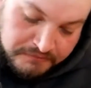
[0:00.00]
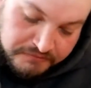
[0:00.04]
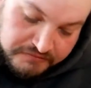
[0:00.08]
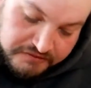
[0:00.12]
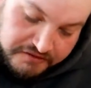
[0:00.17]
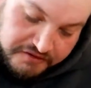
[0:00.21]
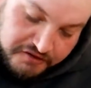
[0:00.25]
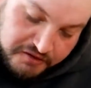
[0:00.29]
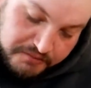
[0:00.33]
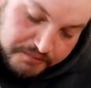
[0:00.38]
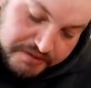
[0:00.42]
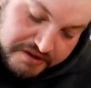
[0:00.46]

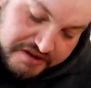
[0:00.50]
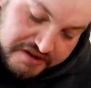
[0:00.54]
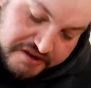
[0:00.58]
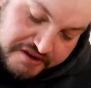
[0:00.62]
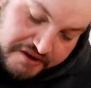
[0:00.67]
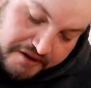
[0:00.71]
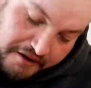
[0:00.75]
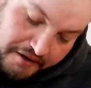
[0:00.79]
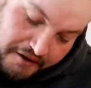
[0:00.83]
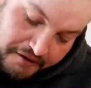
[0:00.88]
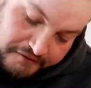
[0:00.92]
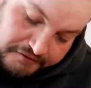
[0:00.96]
There will be
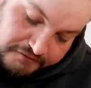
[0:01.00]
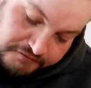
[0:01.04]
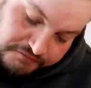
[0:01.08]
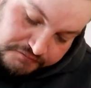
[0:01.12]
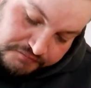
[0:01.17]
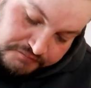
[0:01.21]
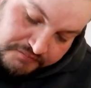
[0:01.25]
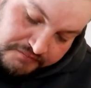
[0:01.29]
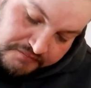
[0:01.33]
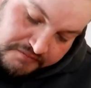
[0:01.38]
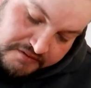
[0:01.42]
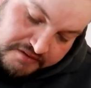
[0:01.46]

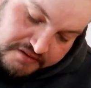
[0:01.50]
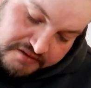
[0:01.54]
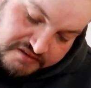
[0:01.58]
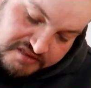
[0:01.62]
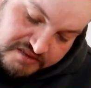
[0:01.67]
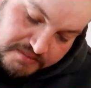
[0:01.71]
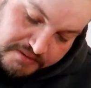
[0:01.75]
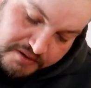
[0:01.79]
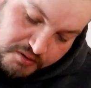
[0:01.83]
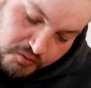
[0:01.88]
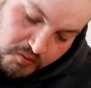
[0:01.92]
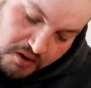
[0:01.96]

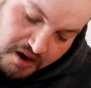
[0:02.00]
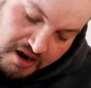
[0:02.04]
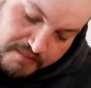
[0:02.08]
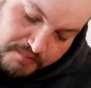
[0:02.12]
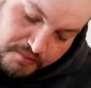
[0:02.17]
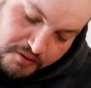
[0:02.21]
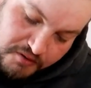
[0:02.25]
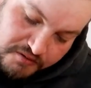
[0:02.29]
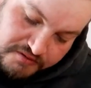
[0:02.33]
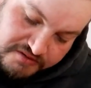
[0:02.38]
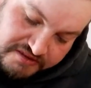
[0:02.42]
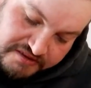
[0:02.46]
some of the Y
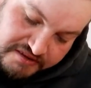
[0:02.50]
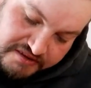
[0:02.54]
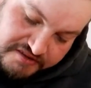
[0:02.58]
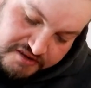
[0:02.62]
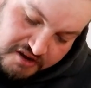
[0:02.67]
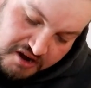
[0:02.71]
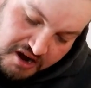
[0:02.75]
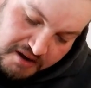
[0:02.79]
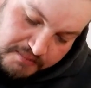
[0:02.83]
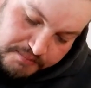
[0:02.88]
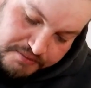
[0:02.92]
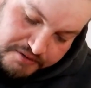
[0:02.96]
bones in the
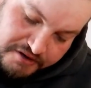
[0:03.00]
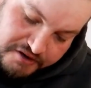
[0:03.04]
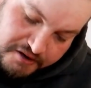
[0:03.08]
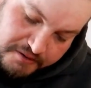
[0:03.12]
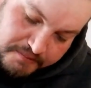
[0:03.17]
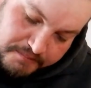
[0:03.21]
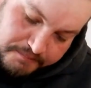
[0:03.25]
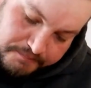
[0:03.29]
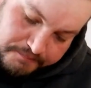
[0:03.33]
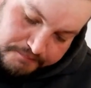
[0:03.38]
top here.